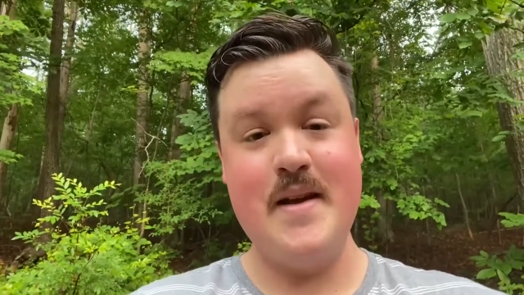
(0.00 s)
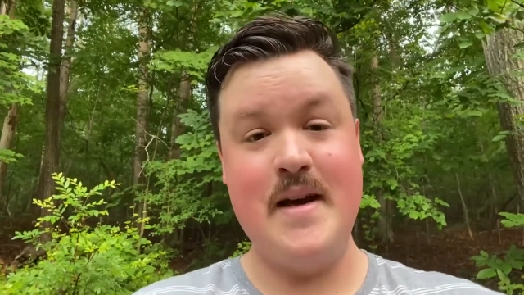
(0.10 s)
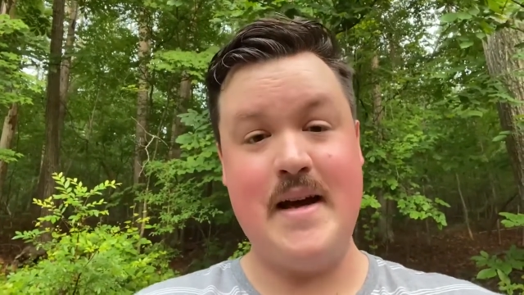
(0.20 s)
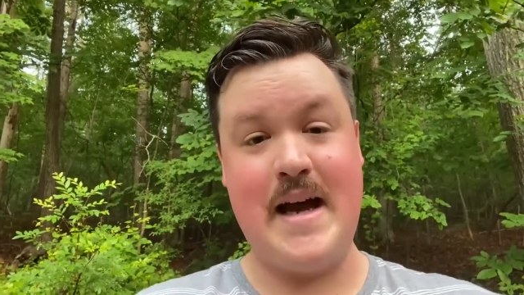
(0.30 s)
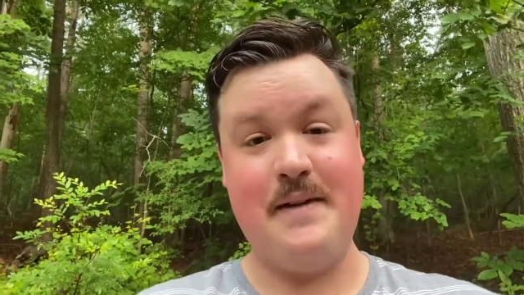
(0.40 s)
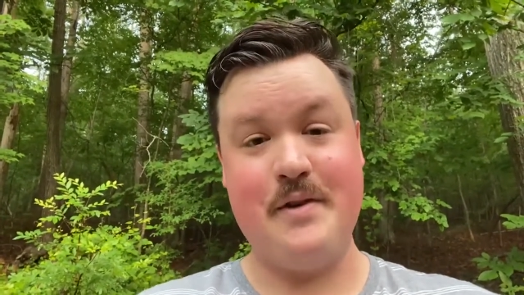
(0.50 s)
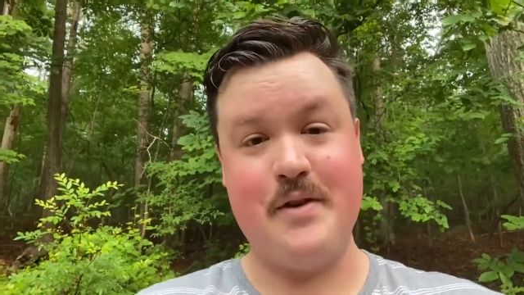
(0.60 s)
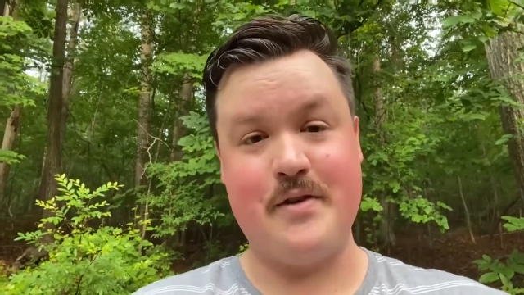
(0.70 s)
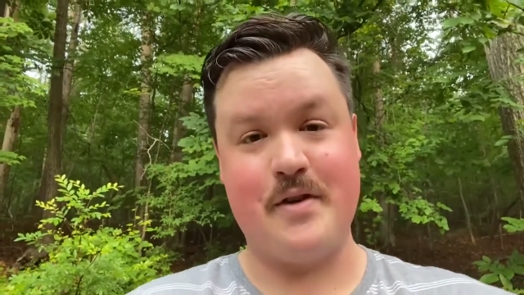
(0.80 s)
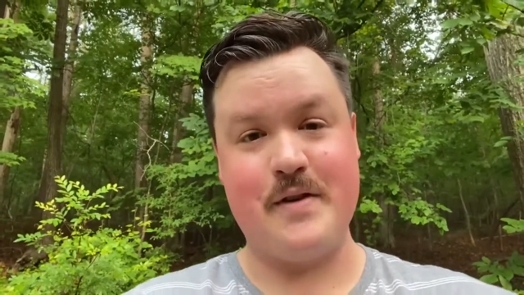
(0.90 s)
Uh, after
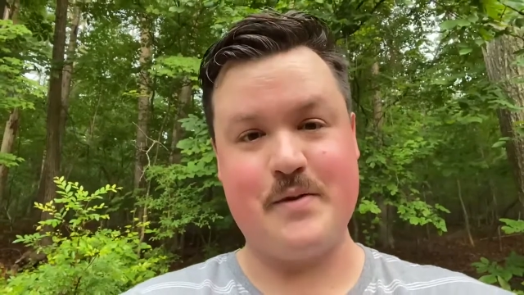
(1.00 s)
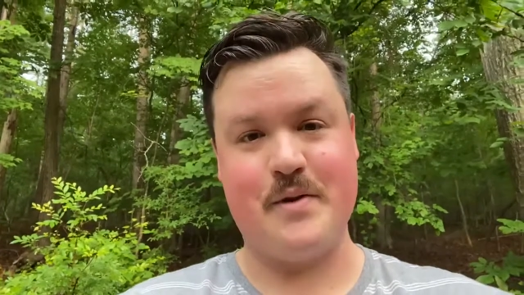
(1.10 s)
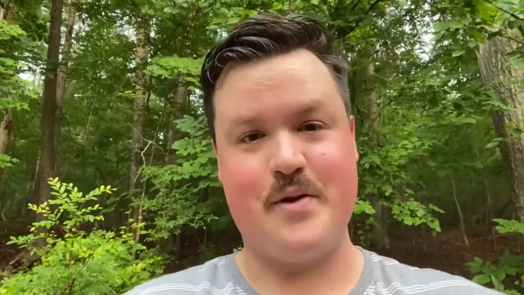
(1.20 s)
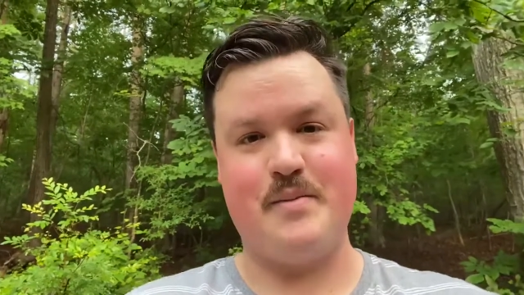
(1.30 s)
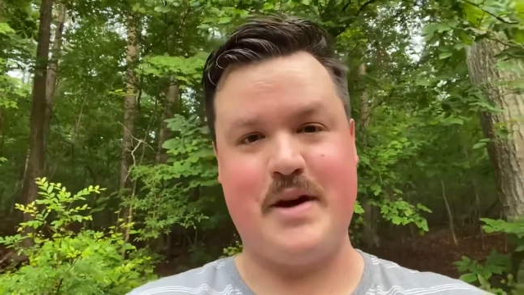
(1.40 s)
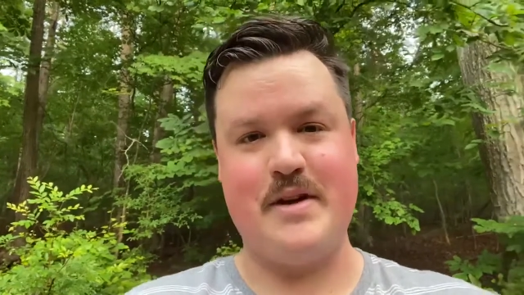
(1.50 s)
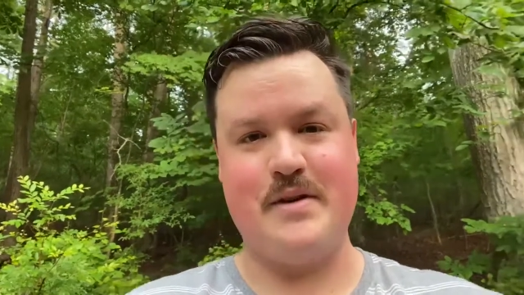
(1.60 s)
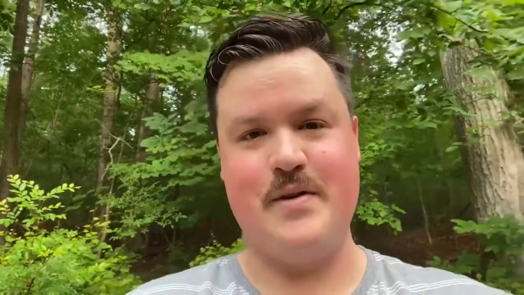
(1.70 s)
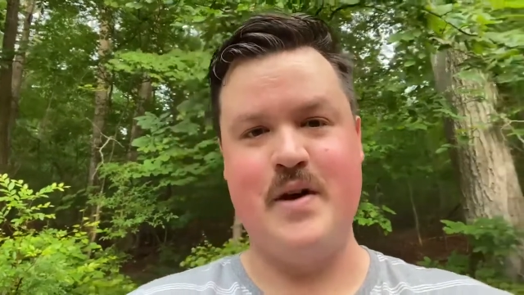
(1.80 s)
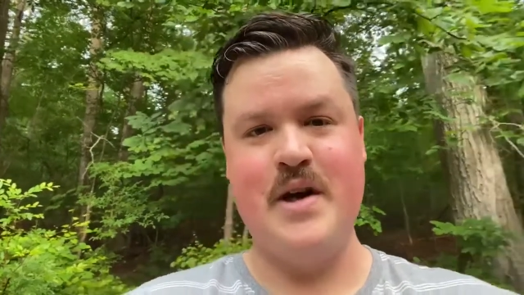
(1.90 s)
the service, want to remind
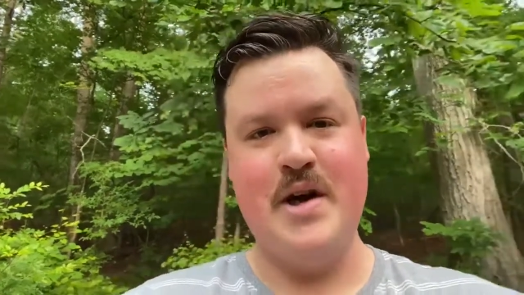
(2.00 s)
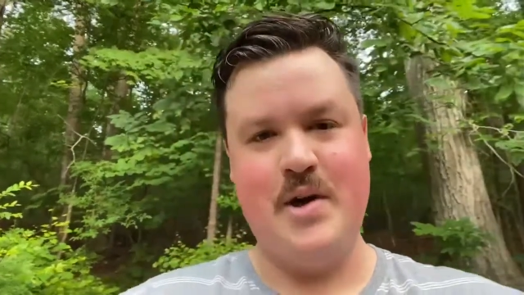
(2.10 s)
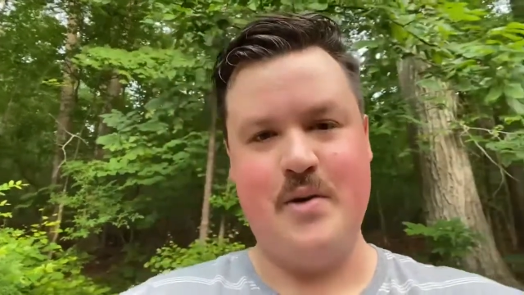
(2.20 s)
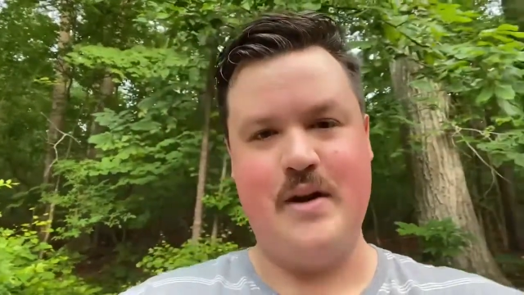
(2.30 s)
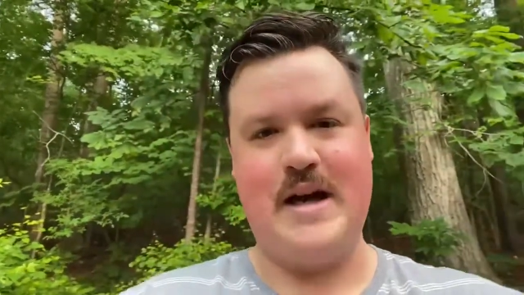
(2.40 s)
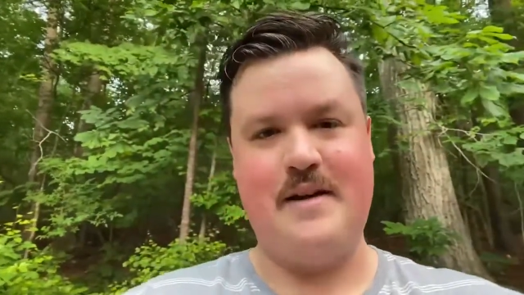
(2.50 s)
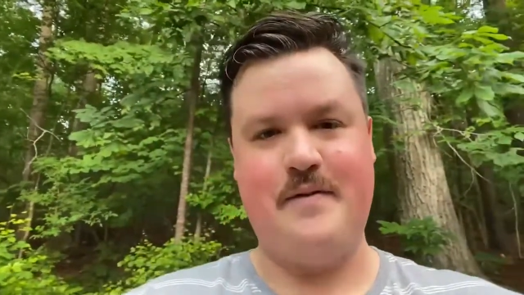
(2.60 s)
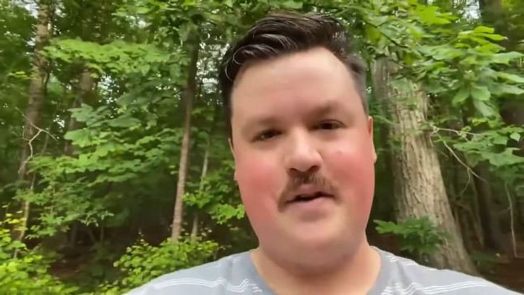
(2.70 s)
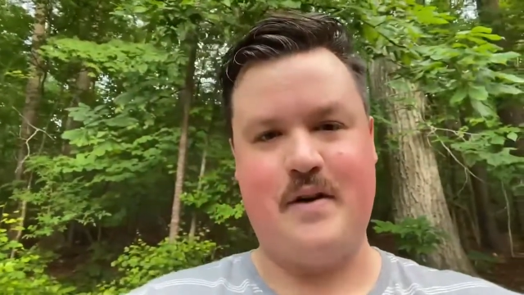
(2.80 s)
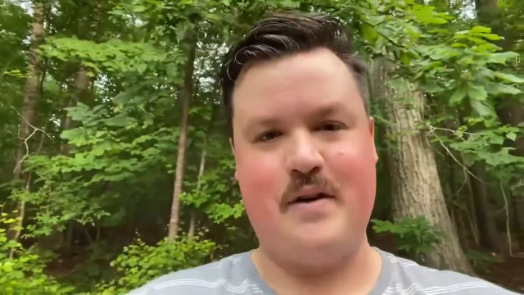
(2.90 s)
you, we'll
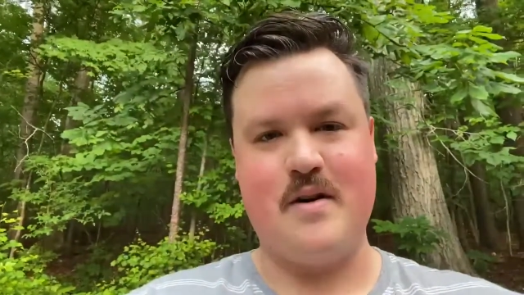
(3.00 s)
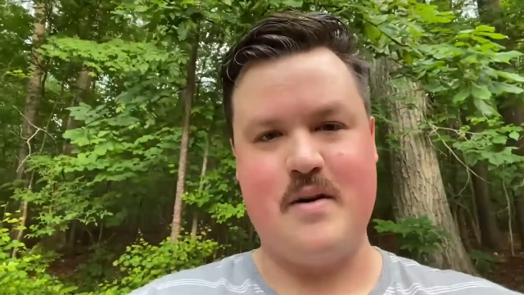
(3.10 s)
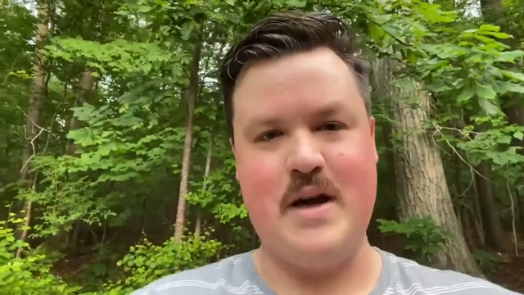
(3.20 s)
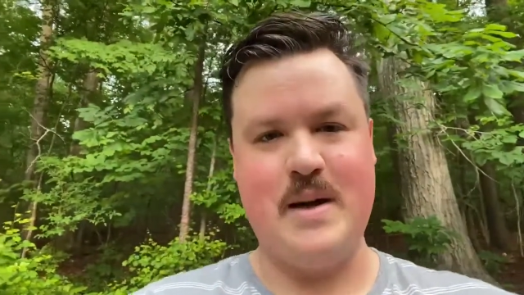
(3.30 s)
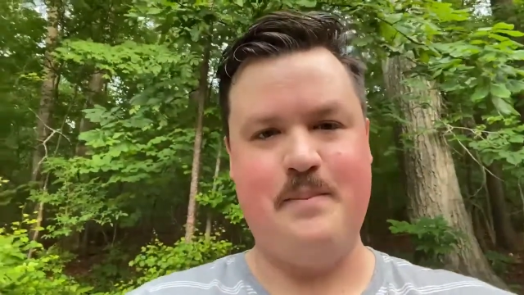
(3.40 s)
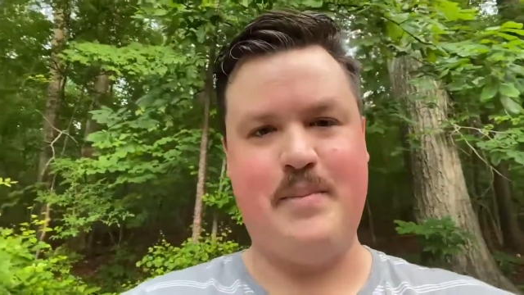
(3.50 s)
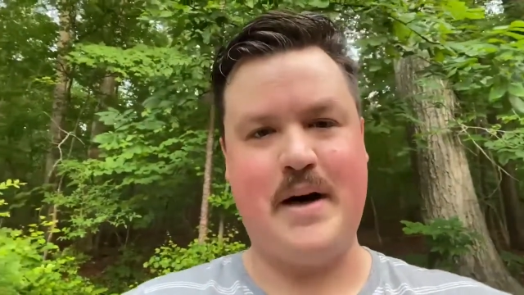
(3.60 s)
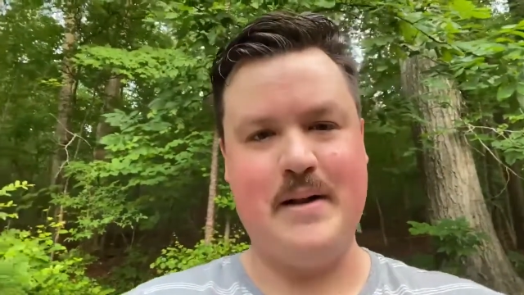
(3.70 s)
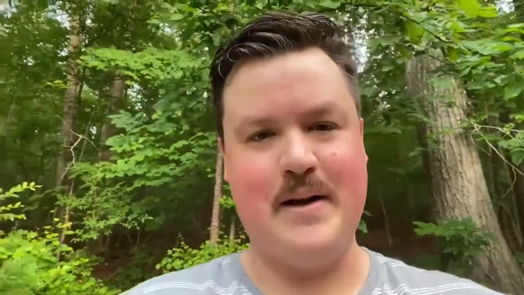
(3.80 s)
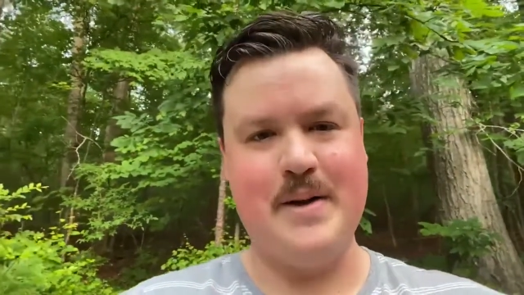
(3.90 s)
have our
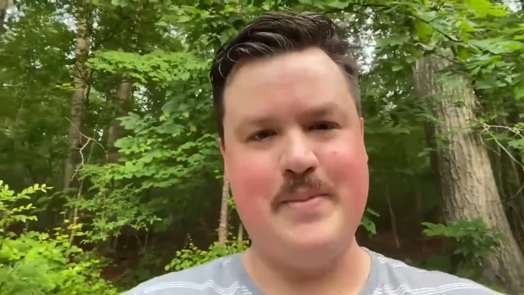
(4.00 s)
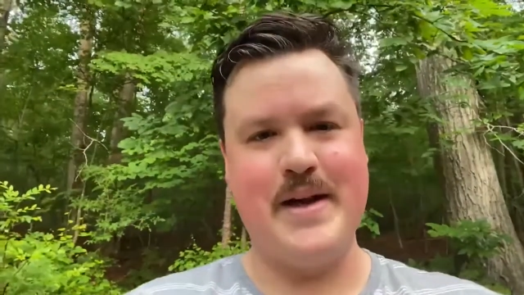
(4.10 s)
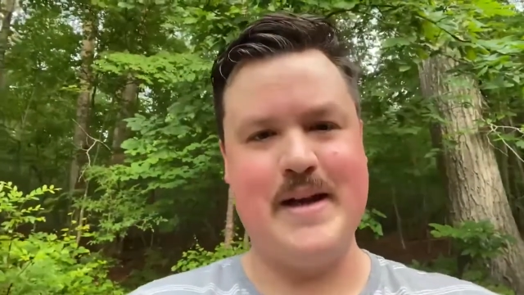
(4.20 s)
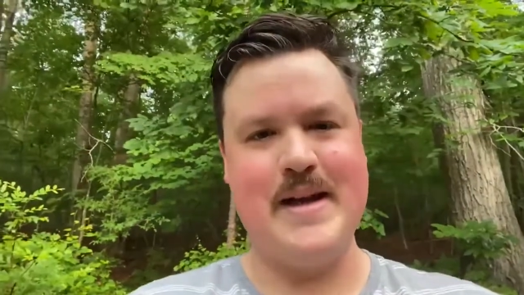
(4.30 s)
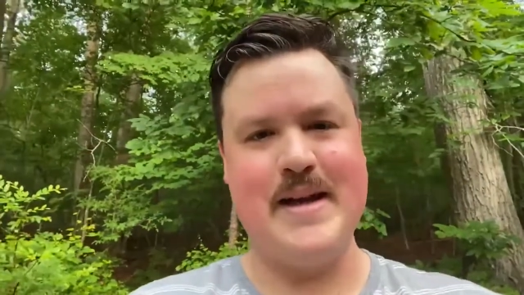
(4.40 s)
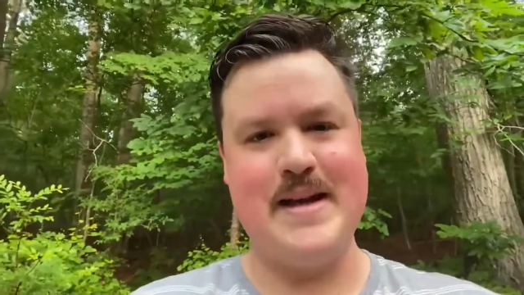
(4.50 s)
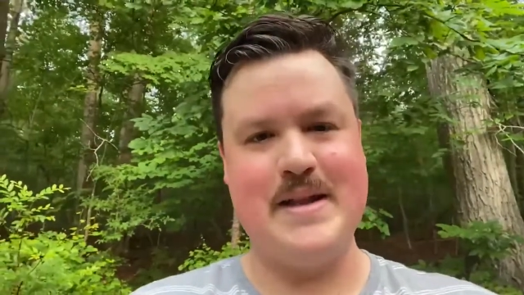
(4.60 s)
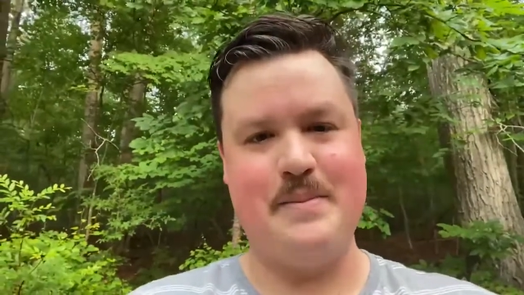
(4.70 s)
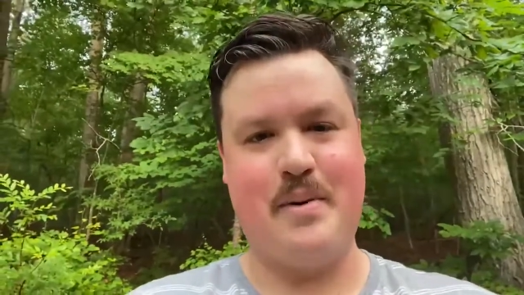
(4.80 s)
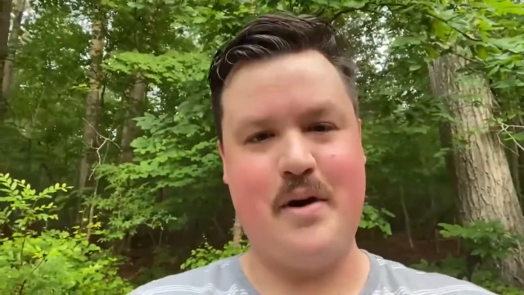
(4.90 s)
potluck picnic in
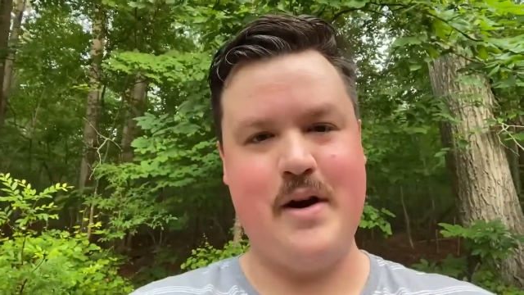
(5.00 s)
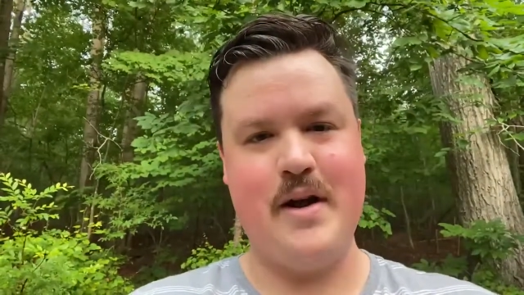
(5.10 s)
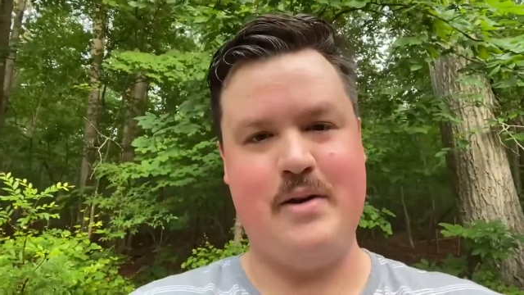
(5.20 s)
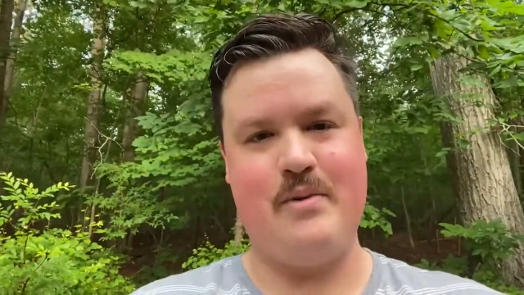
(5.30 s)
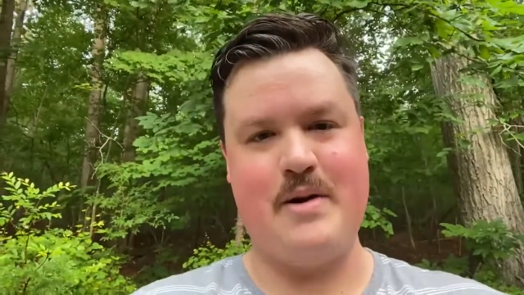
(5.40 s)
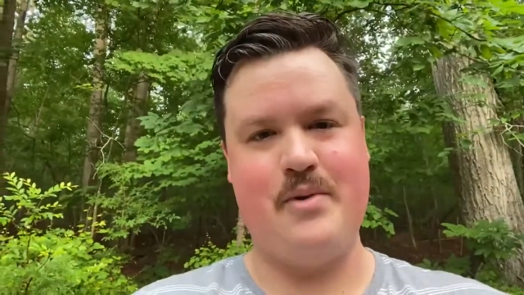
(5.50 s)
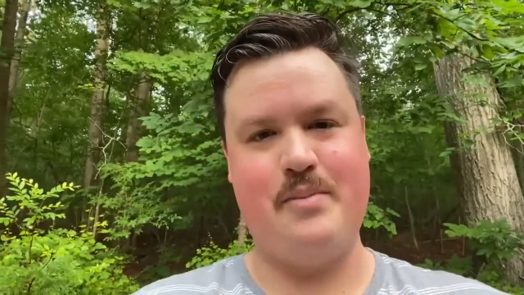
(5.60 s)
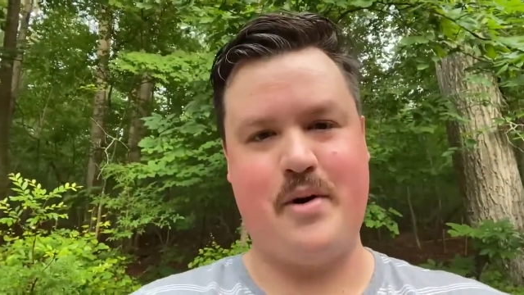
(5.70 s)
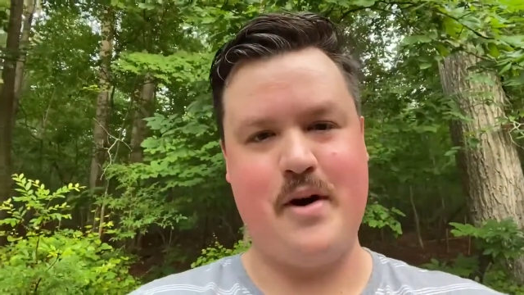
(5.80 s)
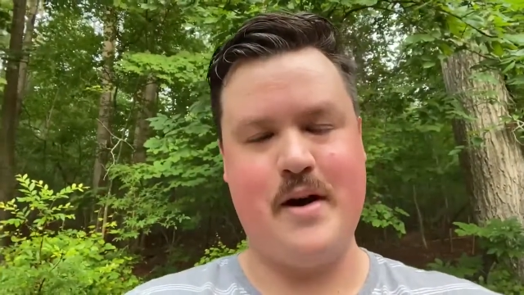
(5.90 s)
the park, in Wrightwood
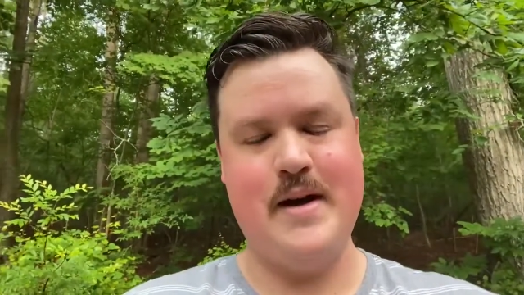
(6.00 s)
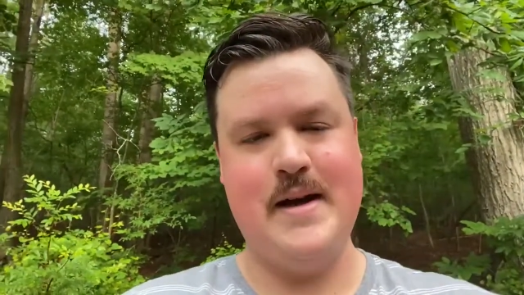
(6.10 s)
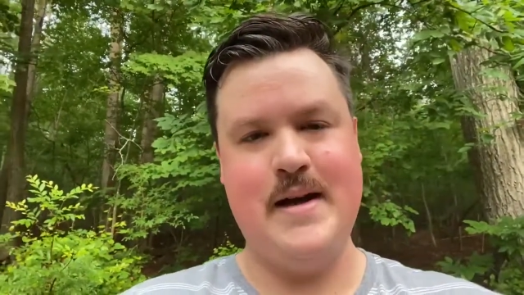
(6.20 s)
Park.